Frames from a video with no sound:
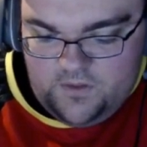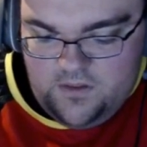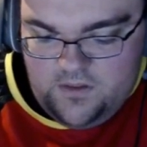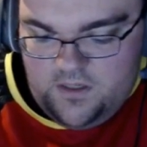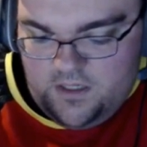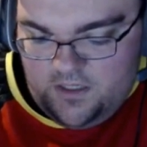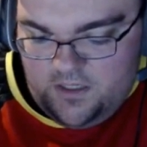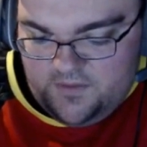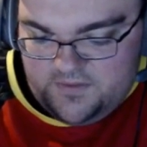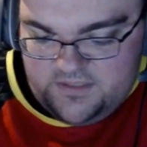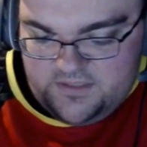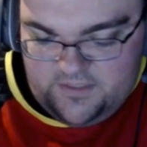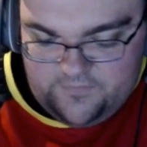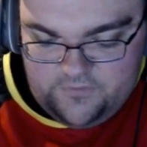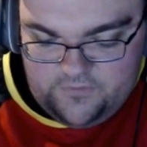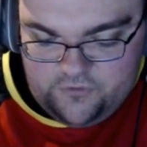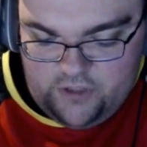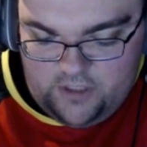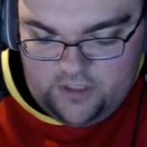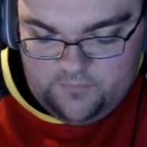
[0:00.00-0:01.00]
The
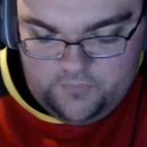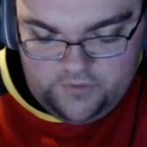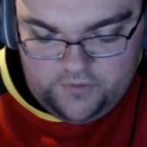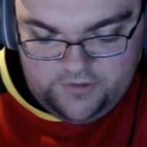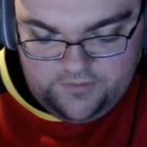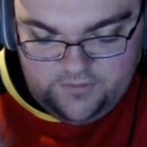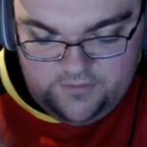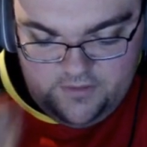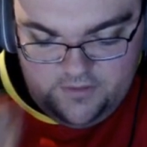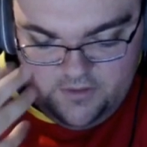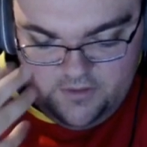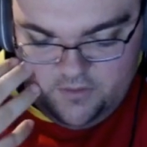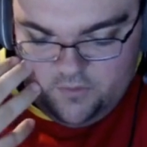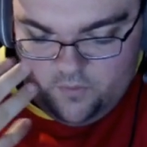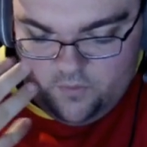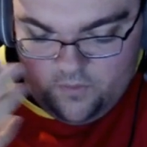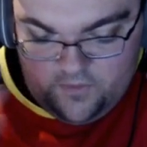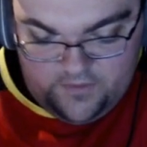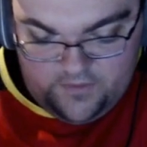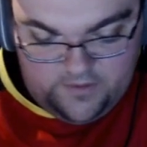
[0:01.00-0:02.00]
7-drop one,
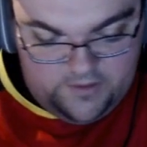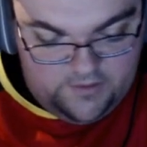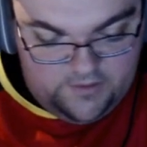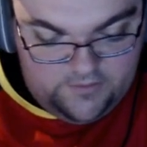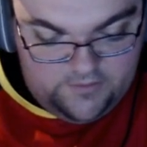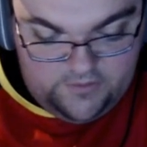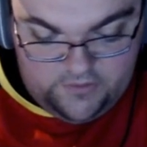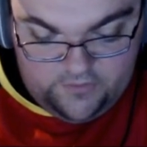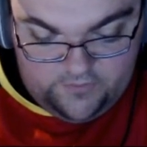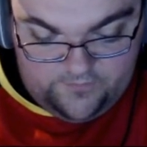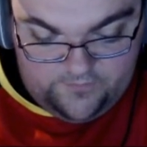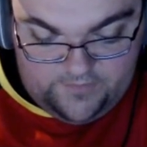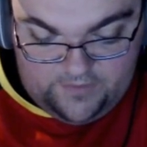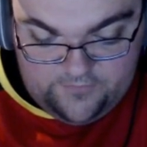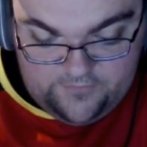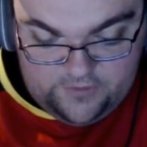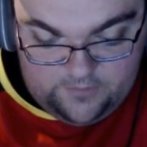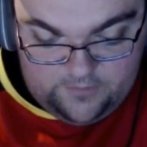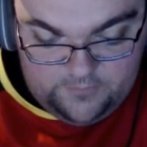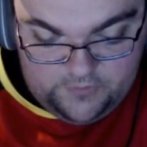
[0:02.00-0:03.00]
or the
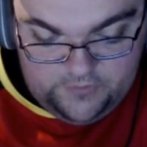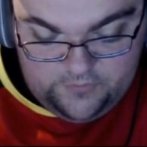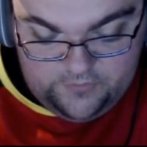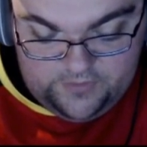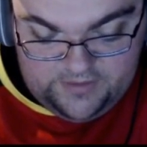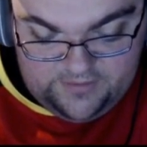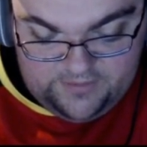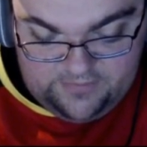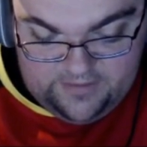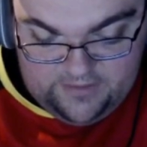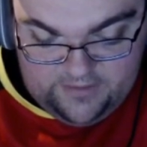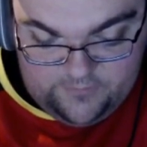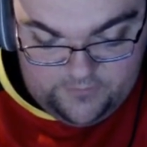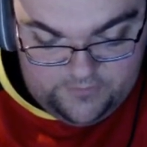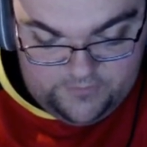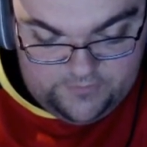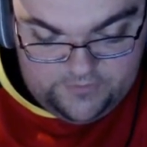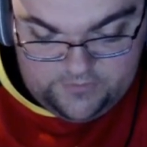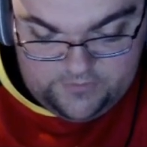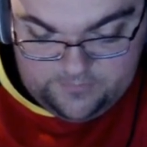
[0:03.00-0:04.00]
5-drop one, you want to get that
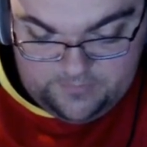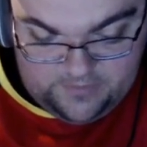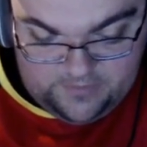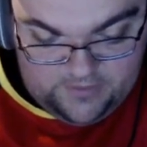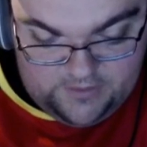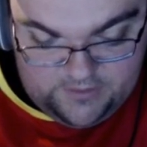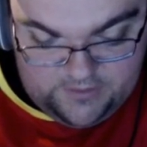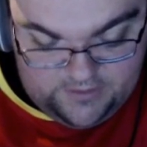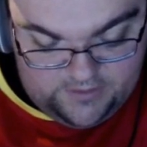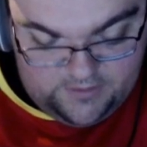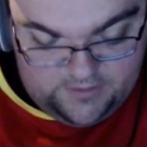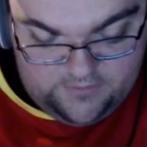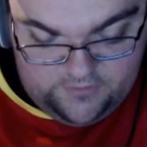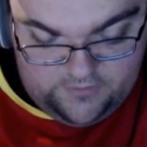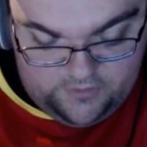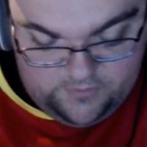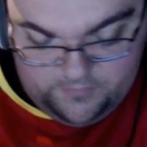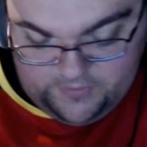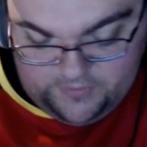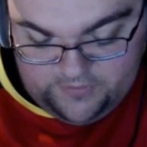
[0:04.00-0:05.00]
one to play. You
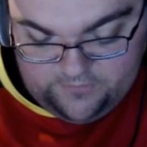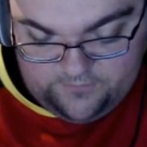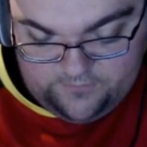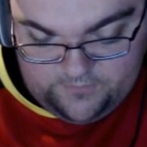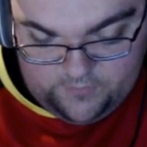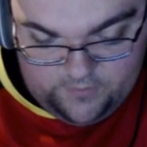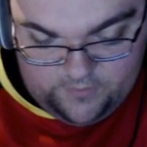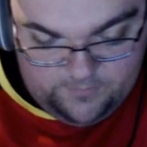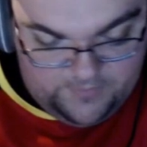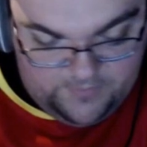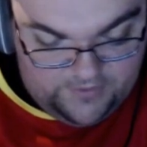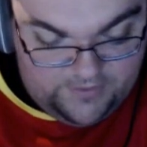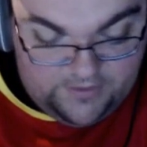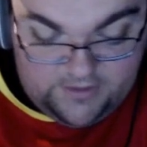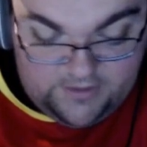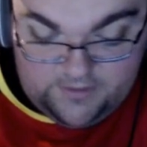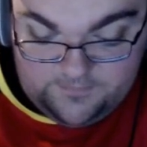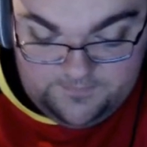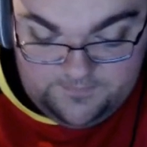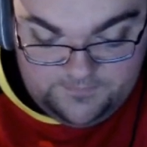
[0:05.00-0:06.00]
can play it on 4,
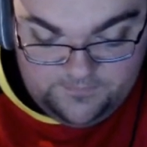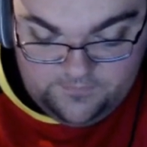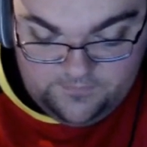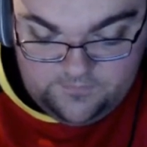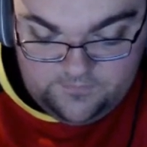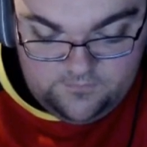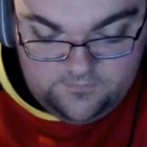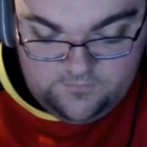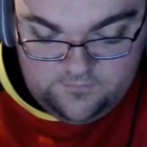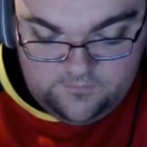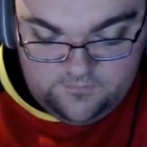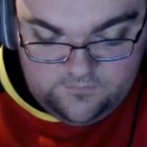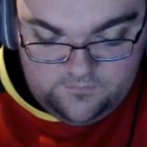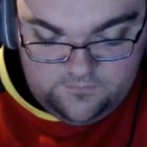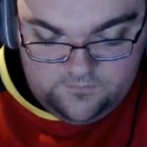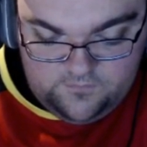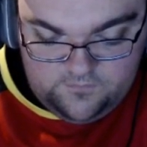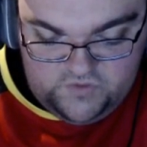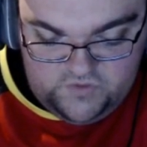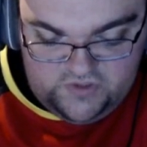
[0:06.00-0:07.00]
but
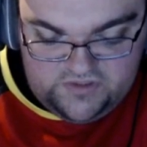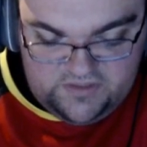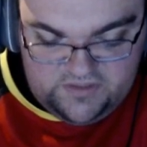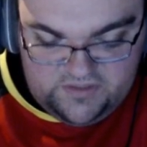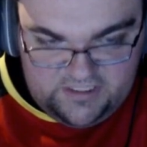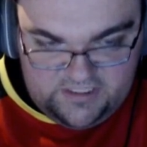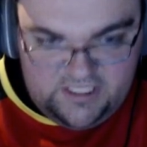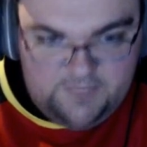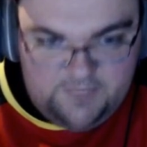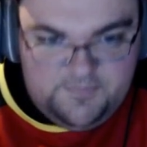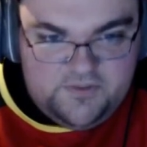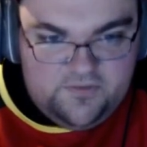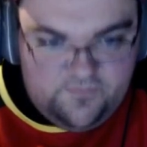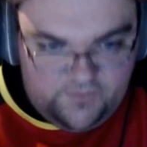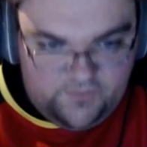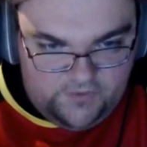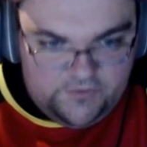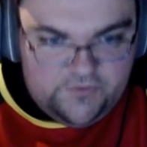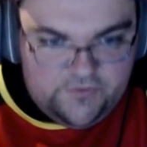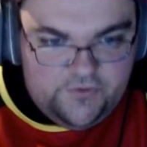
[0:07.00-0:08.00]
just it keeps
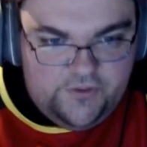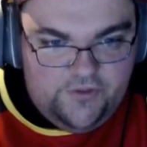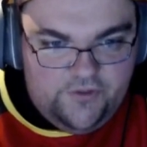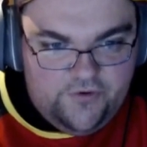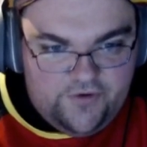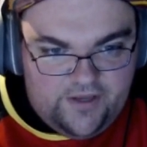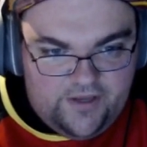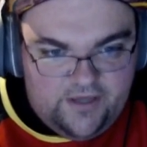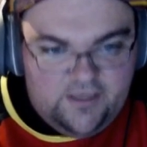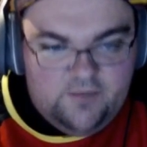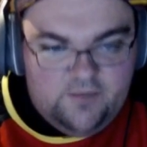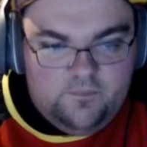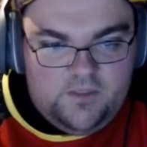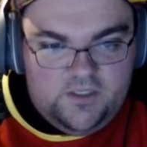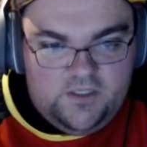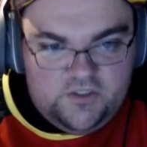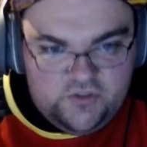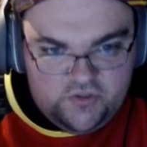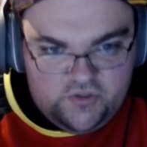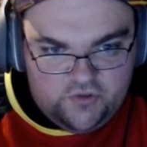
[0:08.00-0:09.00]
filtering your deck and
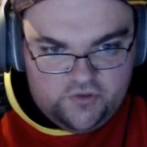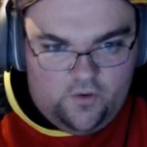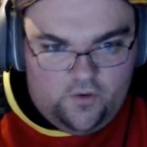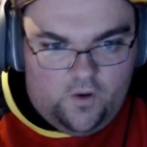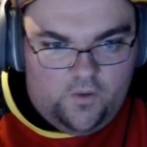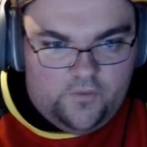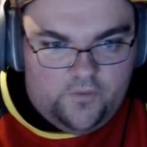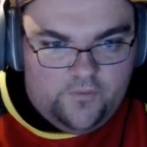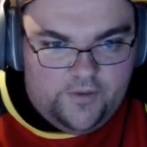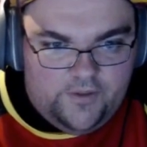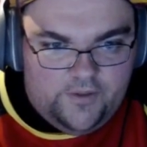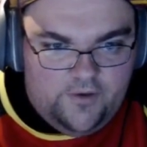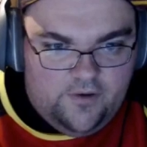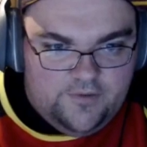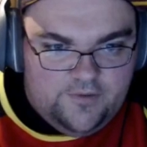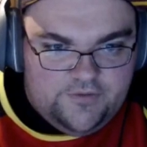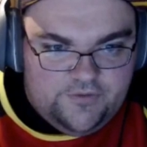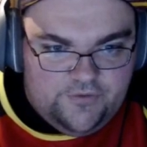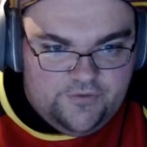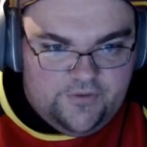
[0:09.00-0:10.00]
making sure all the right
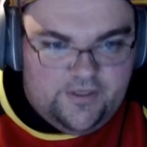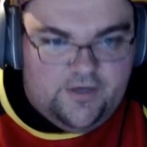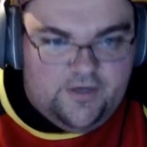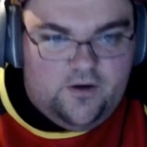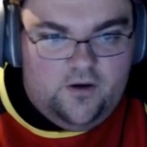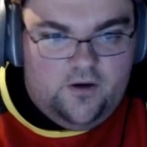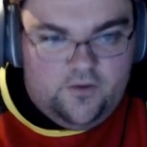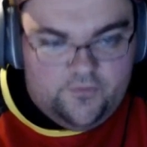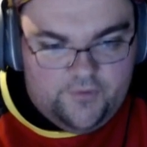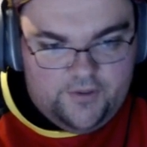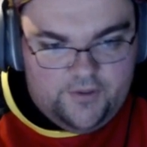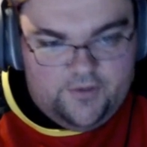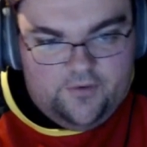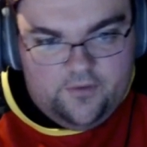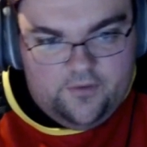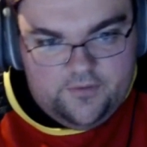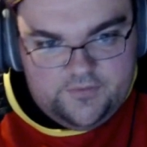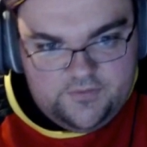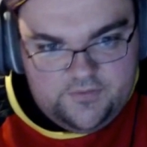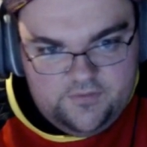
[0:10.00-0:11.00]
cards in your deck, all the right
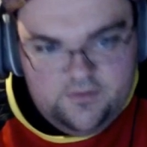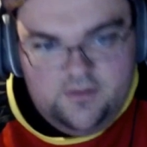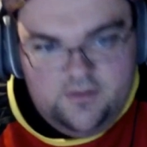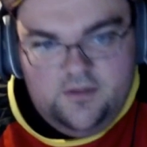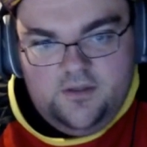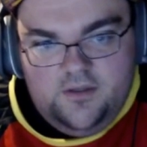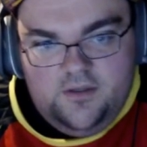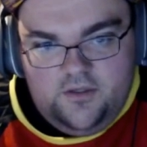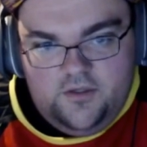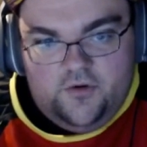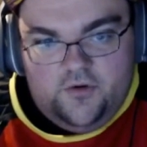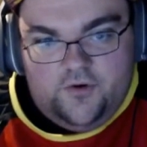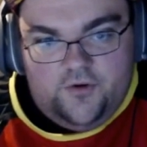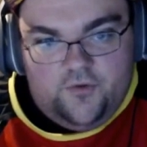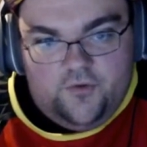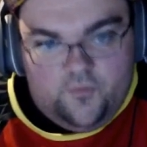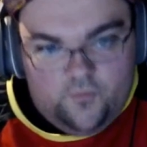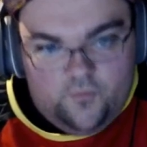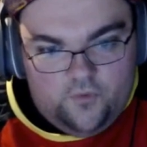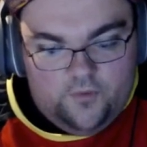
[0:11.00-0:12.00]
cards, are in
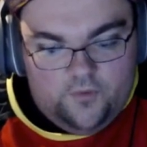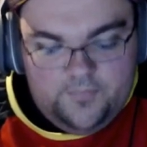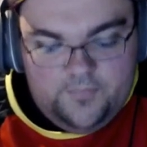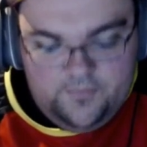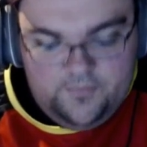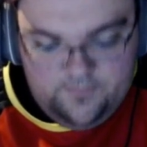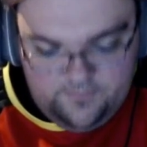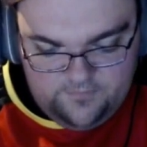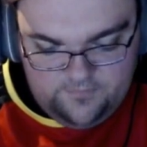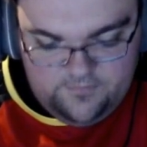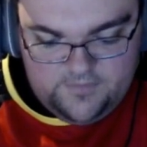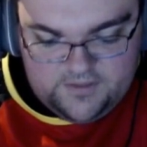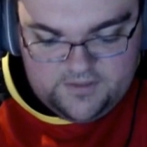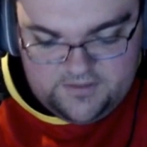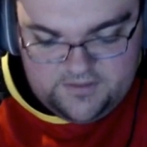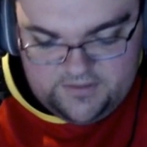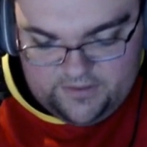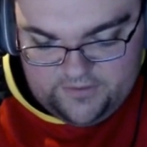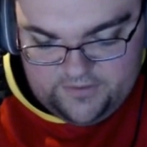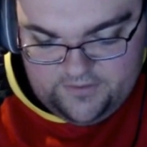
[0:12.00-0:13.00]
your warp,
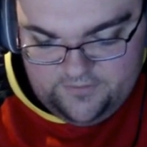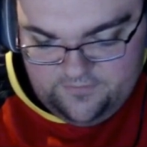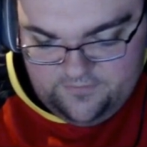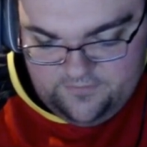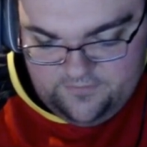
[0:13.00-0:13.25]
etc.